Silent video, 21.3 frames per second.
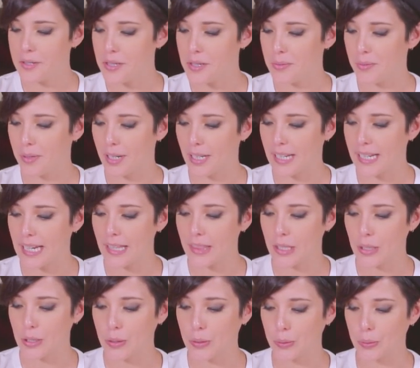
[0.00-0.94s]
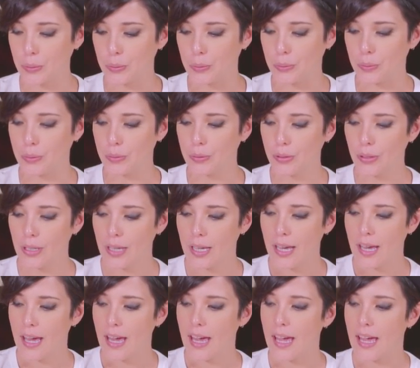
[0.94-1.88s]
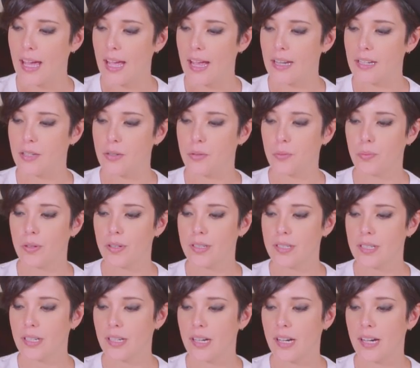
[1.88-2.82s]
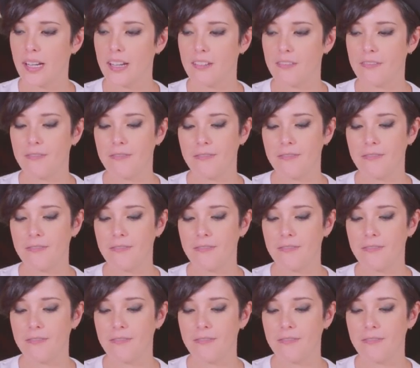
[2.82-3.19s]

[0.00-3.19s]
you want to get the glue and you want to kind of